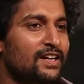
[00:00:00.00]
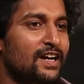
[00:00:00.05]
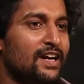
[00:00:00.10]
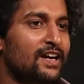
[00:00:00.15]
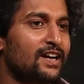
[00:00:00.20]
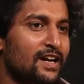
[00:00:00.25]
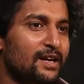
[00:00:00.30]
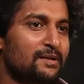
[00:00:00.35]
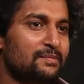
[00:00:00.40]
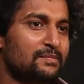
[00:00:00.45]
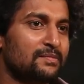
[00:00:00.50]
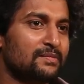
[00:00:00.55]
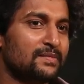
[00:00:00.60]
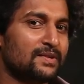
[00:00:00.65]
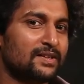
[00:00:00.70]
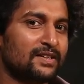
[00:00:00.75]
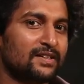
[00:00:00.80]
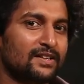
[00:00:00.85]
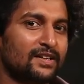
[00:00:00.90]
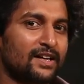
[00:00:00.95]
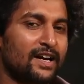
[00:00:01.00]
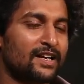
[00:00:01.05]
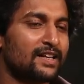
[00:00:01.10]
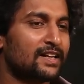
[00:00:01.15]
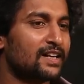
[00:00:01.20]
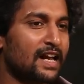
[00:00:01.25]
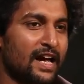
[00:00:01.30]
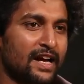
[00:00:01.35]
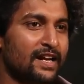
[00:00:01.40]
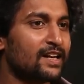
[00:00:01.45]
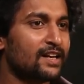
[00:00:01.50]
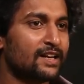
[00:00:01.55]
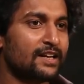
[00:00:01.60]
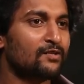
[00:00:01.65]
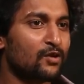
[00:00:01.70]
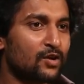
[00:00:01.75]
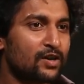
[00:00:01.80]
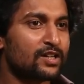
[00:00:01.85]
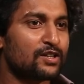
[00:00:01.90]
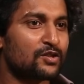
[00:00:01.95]
and I really
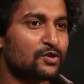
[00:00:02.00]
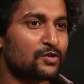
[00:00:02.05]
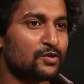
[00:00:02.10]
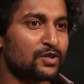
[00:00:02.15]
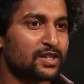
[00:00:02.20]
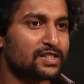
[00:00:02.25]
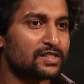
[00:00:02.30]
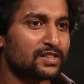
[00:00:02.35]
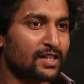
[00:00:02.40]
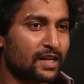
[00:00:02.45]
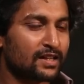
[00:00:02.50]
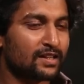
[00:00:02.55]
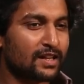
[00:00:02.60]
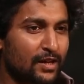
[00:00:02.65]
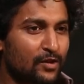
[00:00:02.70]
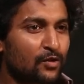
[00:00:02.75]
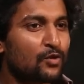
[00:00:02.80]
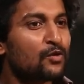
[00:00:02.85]
wanted to do this. Na